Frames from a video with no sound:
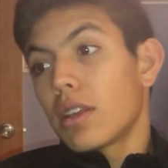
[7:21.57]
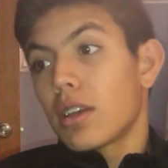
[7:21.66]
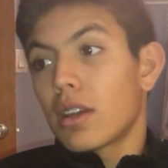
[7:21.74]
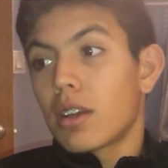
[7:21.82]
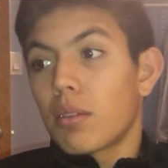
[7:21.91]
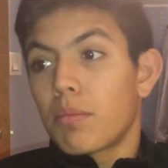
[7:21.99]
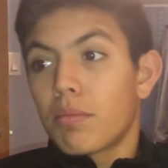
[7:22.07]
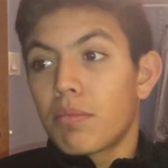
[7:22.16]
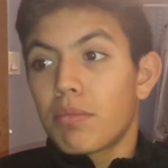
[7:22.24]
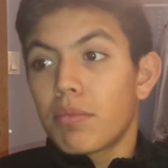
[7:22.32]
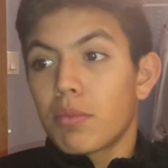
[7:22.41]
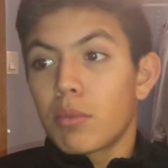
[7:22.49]
Um,
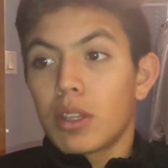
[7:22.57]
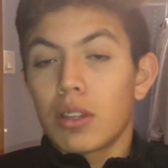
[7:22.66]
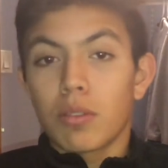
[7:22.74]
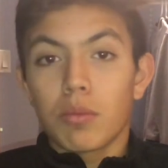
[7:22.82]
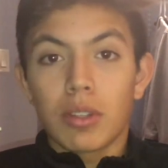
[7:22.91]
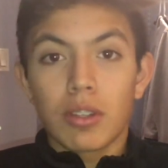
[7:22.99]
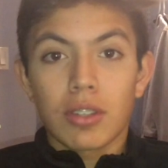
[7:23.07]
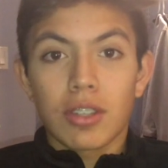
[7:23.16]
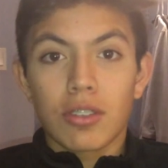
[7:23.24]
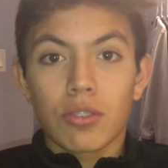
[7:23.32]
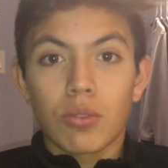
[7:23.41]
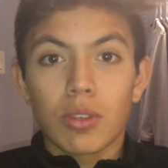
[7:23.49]
we we looked
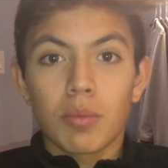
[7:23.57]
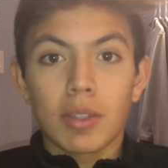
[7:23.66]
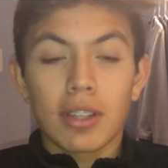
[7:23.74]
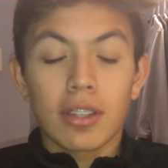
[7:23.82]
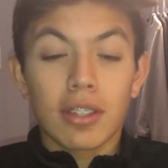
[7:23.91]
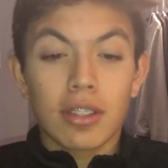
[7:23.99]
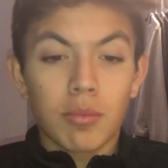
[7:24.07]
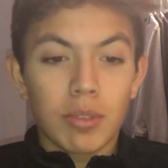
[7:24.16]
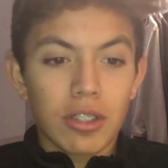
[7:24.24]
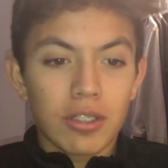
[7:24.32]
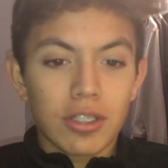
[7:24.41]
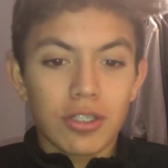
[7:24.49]
at and we looked at,
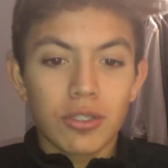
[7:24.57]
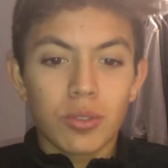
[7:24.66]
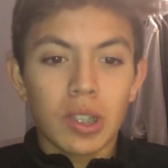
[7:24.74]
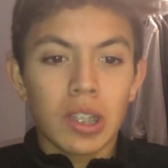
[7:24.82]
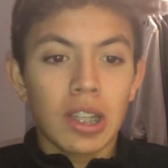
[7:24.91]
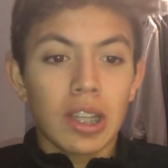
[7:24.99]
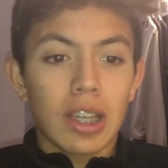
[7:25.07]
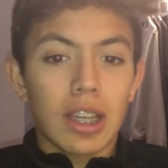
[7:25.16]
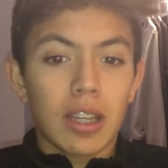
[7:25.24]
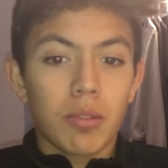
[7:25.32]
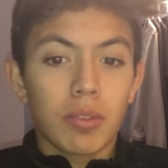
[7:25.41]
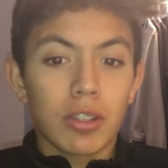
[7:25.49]
we looked into it,
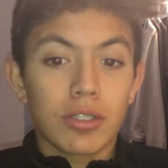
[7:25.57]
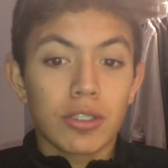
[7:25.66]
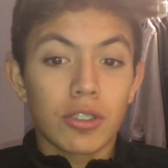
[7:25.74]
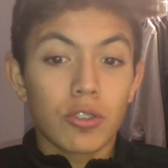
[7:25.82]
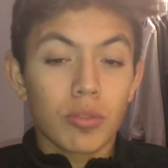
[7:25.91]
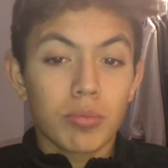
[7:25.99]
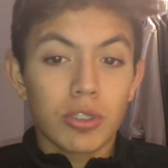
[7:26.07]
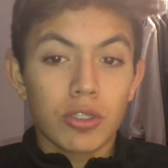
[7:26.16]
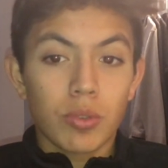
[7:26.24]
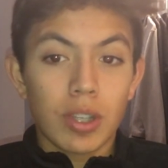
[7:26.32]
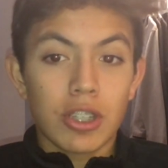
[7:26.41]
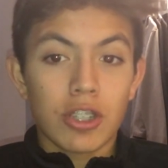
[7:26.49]
and we looked into the dorm
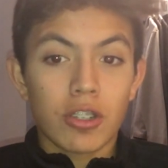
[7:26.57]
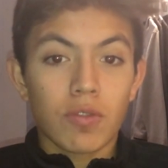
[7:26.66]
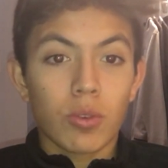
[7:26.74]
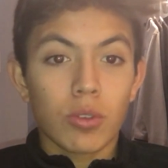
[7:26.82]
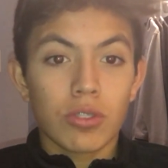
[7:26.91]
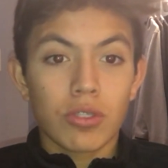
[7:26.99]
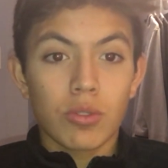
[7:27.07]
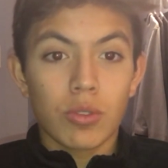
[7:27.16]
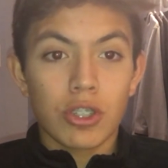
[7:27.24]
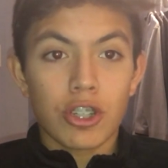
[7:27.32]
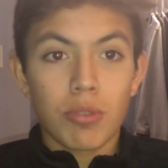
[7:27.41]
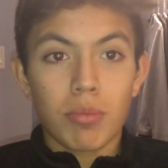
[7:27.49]
situation, and of course
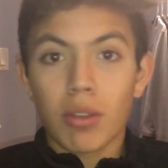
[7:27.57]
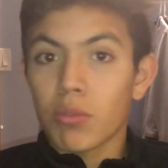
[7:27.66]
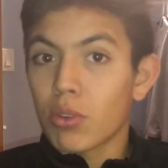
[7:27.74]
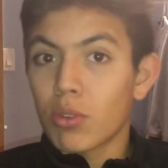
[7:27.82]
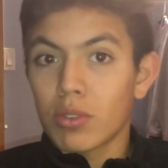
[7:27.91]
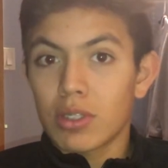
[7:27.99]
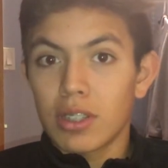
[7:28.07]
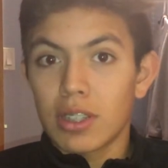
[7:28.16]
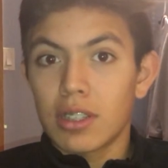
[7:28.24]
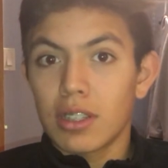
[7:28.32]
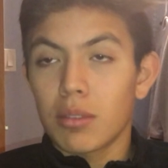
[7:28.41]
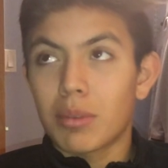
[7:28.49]
tuition. But I won't go into
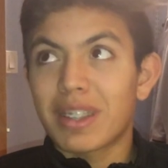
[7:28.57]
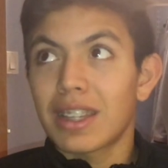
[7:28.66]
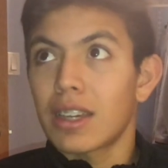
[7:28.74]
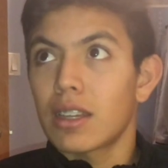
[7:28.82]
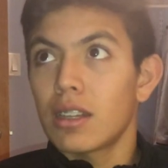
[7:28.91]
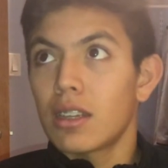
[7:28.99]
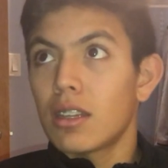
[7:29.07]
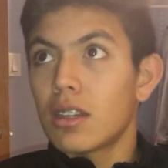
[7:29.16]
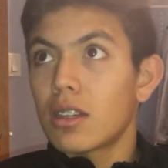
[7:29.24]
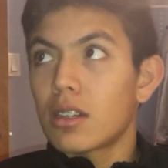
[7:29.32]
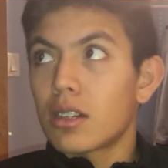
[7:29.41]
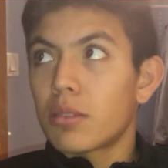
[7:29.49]
detail about that.
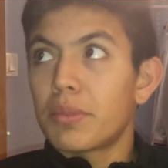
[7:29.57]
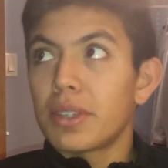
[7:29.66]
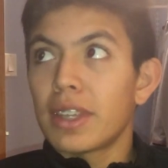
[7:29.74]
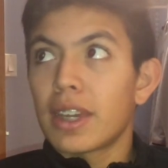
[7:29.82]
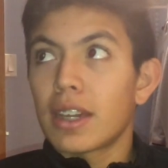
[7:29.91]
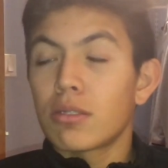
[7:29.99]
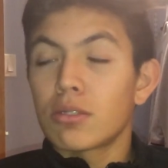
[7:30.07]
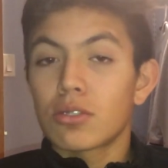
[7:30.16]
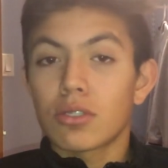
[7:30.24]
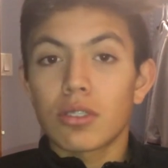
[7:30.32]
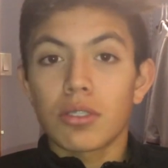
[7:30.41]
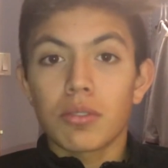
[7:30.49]
Uh, but yeah, it was
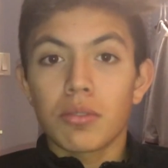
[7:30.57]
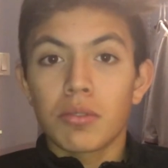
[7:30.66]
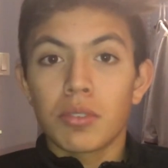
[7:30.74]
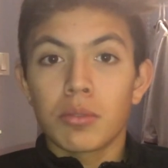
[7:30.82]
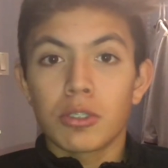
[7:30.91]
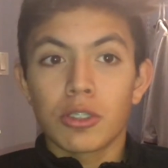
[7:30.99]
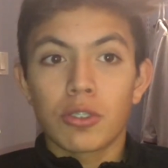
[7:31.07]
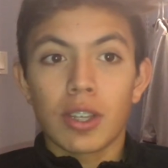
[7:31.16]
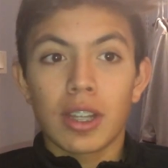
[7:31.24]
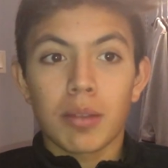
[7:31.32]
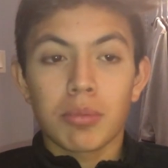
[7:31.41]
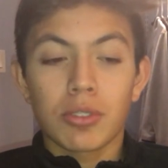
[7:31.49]
a it was a
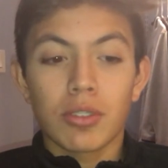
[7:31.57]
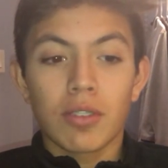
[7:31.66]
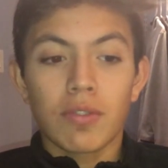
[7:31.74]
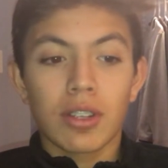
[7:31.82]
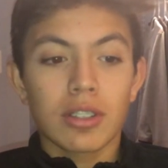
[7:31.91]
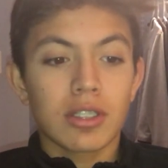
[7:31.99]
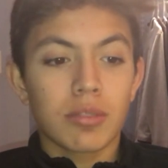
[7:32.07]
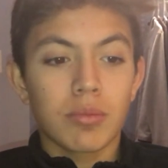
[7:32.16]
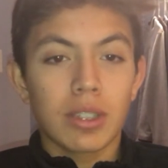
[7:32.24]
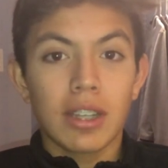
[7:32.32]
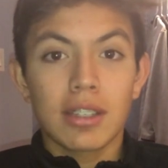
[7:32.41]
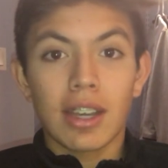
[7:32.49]
great opportunity for us, and
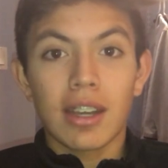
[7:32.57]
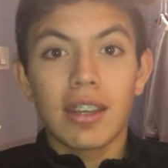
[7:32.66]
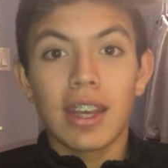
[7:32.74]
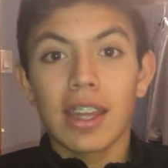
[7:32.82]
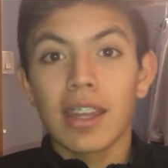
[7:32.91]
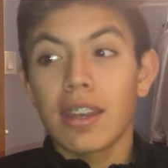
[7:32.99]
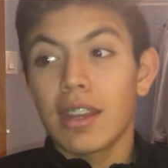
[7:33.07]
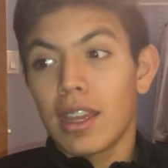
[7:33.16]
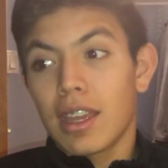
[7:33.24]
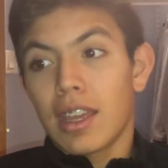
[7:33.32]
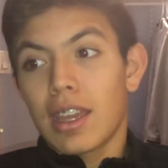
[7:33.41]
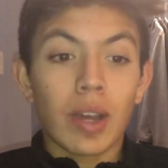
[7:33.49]
we decided to take it.
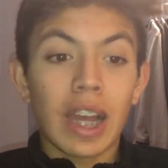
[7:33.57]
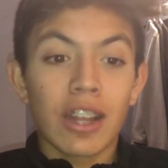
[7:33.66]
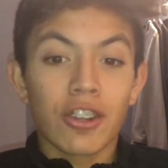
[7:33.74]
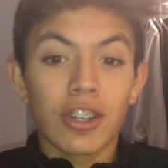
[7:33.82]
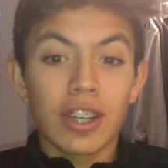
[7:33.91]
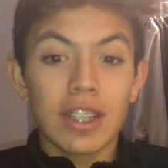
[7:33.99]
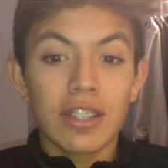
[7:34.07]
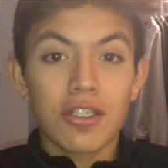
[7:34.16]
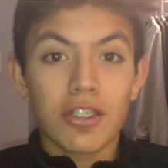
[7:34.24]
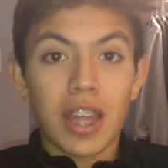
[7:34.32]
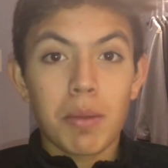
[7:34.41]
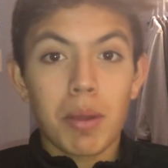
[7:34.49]
I learned
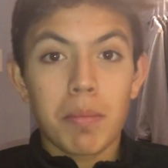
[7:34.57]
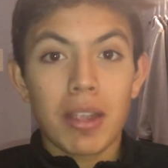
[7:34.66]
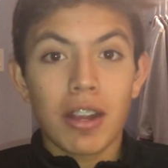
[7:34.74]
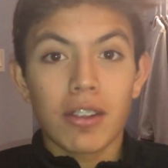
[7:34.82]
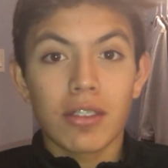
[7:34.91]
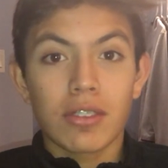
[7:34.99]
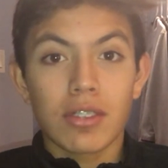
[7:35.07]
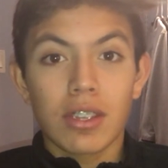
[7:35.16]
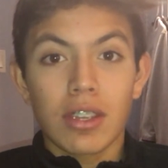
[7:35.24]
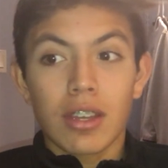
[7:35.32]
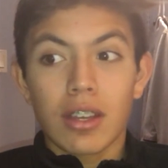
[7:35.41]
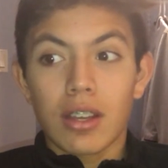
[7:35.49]
Easter that my parents
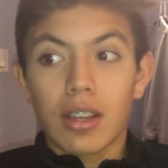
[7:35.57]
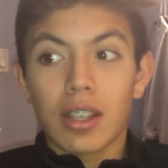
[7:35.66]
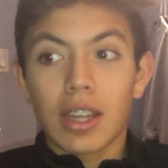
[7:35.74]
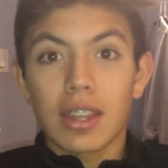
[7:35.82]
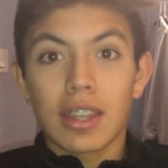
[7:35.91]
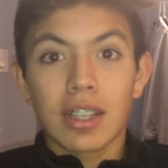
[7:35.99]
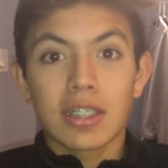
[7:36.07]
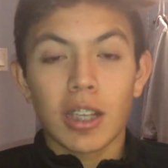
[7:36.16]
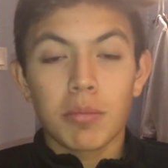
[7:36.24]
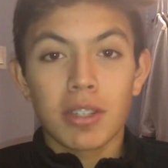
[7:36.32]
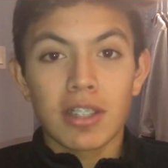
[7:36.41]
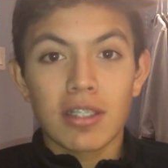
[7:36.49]
uh, got the
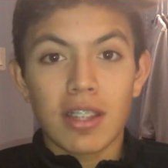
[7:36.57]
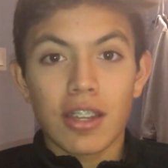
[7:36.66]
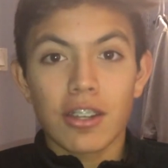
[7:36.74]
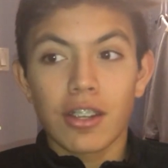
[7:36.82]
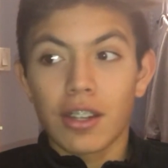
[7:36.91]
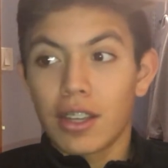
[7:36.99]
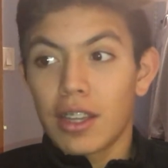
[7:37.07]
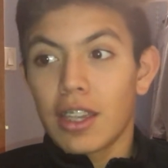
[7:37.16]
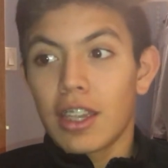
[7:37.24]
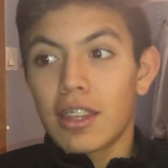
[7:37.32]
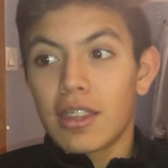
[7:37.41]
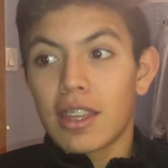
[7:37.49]
acceptance letter
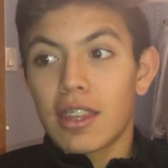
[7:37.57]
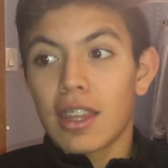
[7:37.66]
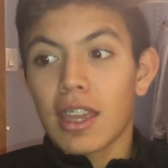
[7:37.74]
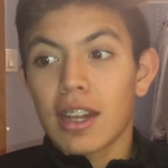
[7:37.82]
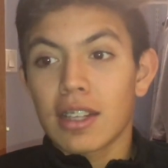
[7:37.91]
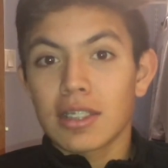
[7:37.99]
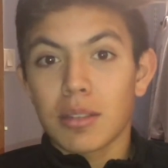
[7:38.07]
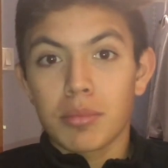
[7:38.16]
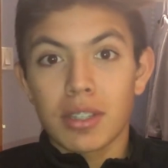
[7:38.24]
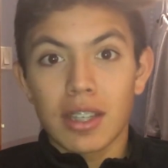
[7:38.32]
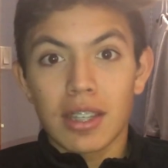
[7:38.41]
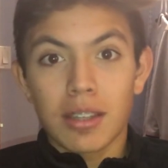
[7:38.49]
and that they had
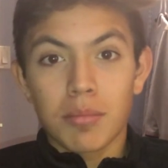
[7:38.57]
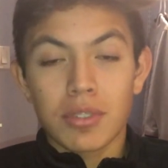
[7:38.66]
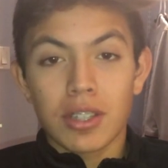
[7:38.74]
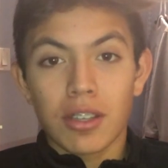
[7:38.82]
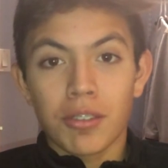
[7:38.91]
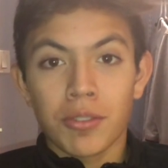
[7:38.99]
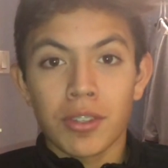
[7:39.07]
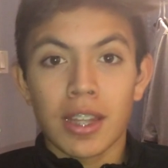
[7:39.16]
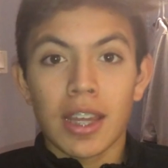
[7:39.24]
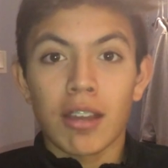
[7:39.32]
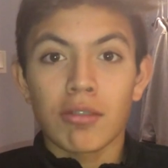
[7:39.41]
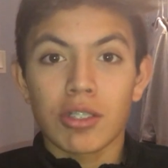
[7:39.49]
accepted it themselves, and
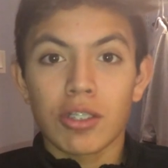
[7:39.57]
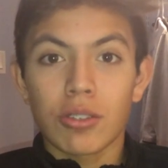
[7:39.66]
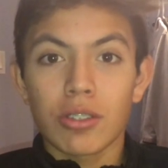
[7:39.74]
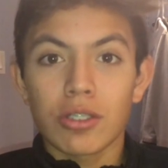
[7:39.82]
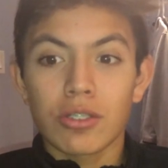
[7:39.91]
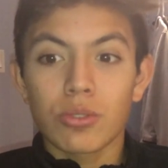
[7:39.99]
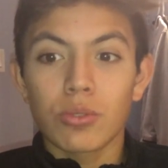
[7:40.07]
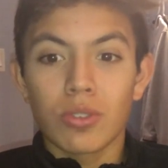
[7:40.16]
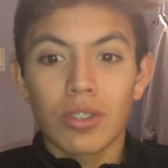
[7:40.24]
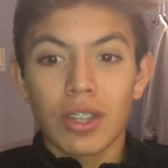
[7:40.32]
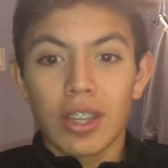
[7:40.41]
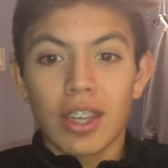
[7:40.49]
that I was going to go to the
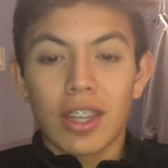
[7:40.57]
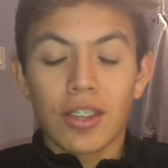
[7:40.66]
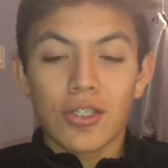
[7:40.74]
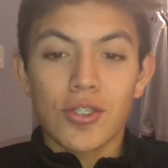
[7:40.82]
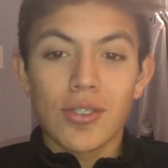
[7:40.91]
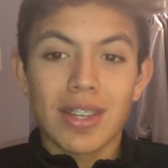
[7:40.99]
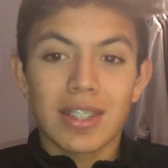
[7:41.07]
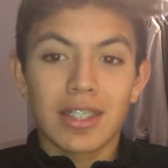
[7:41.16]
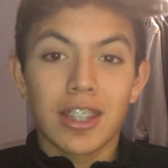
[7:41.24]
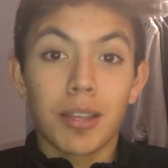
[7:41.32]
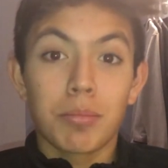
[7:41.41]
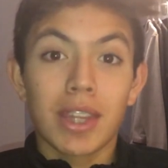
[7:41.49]
school. And I'll show you guys a
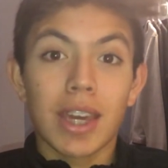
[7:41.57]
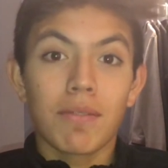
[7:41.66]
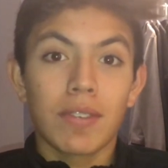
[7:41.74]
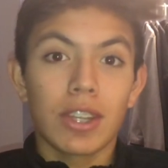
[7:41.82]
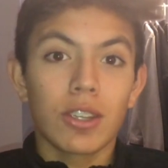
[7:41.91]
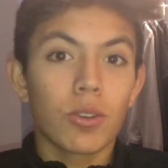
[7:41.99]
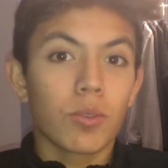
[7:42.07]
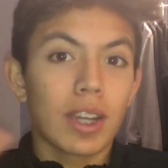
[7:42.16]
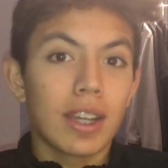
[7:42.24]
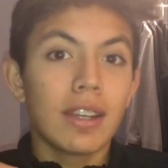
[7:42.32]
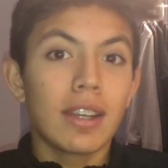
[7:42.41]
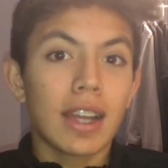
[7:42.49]
clip of that video
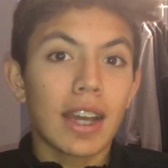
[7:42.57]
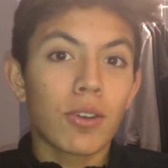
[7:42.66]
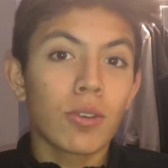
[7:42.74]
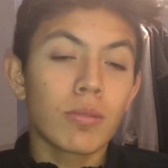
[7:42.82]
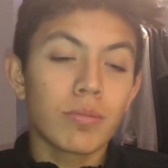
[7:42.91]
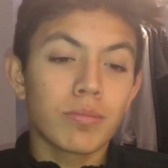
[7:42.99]
right now.